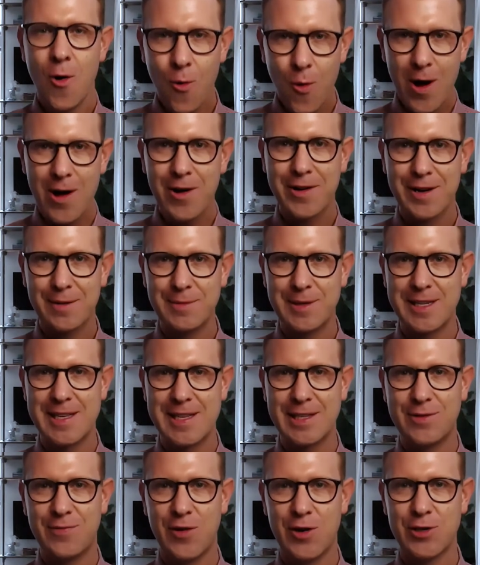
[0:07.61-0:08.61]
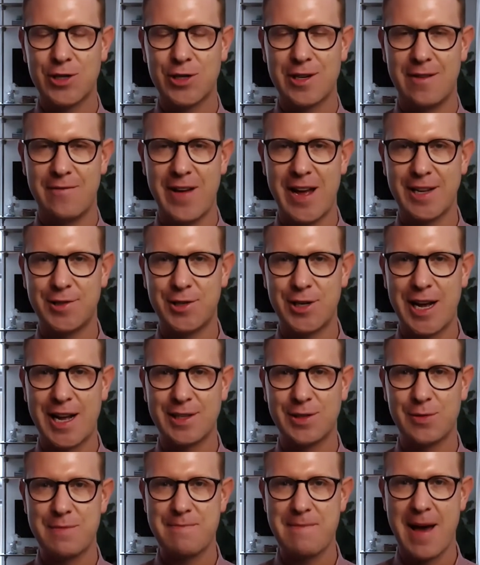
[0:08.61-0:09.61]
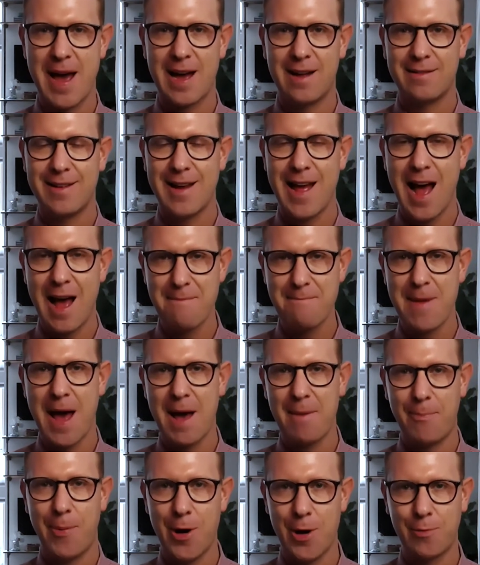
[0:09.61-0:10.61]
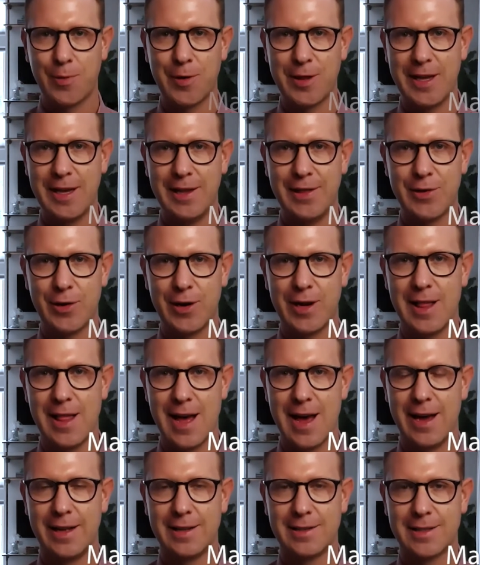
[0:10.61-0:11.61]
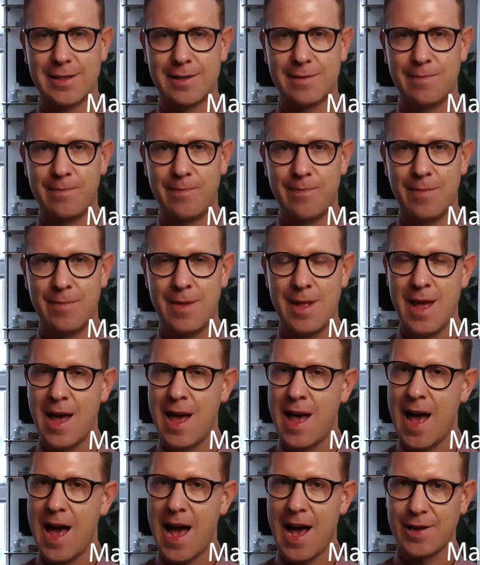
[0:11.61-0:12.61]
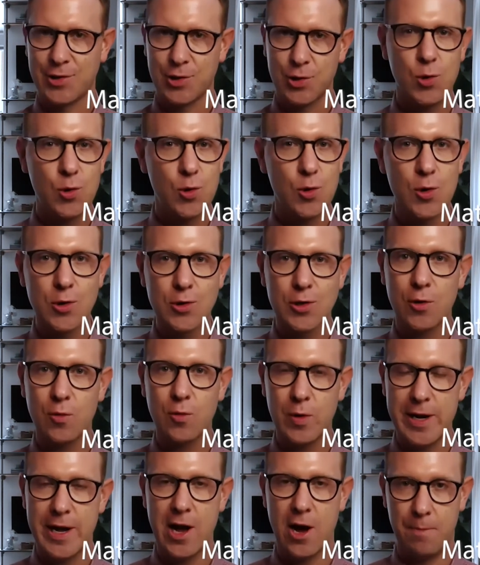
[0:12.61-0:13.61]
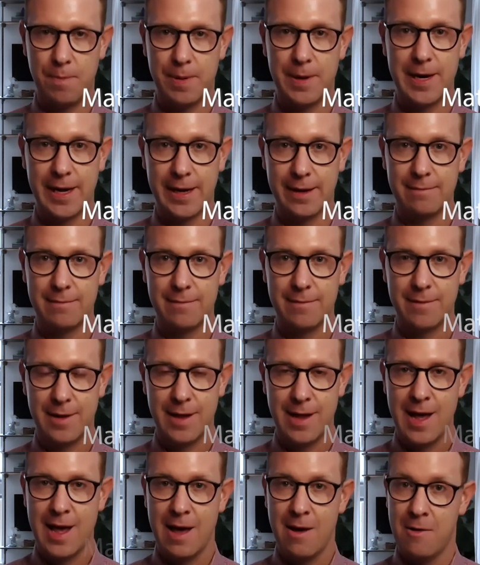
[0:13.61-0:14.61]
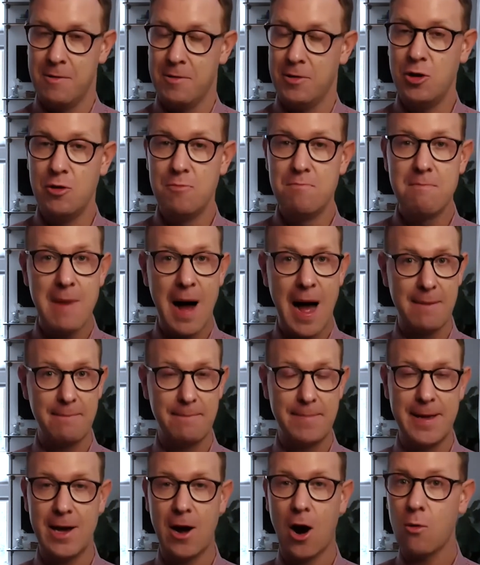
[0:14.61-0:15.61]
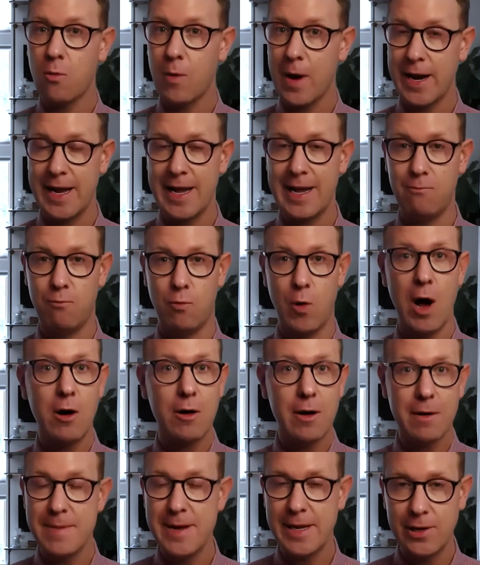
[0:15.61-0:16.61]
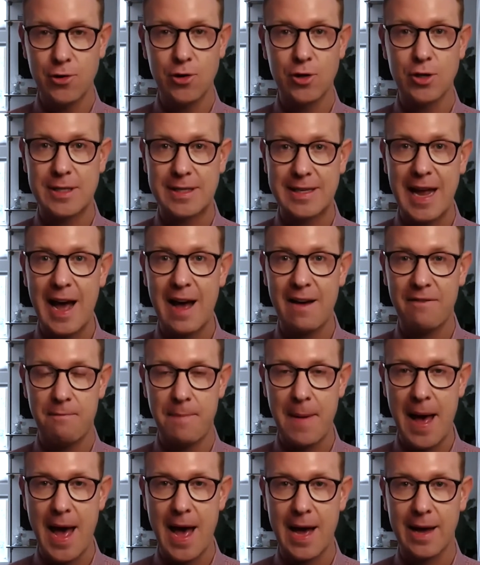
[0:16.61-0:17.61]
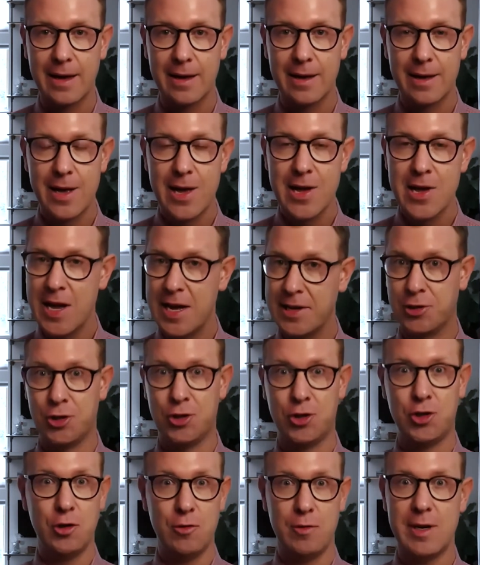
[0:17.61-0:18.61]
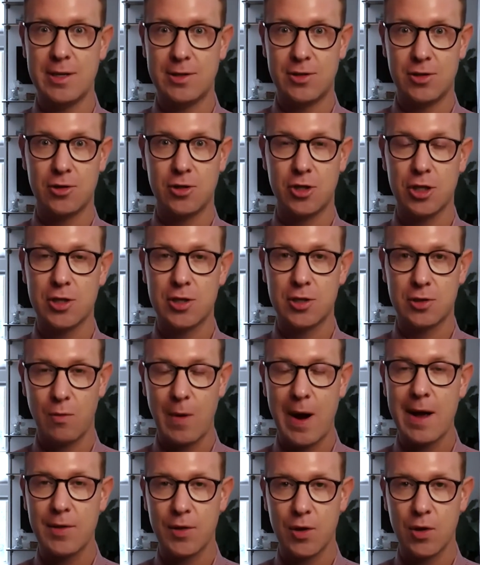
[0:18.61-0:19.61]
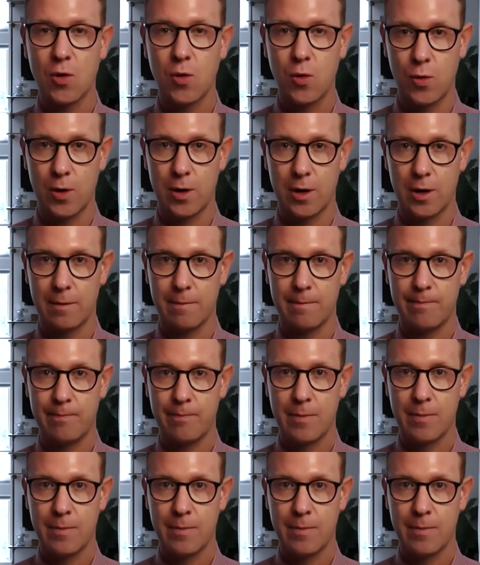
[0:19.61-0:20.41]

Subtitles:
Welcome to this version of Ed Chats with Matt. I'm Matt Pope with Ether Alliance. As schools are reopening, you might be already welcoming your staff back and students are just around the corner.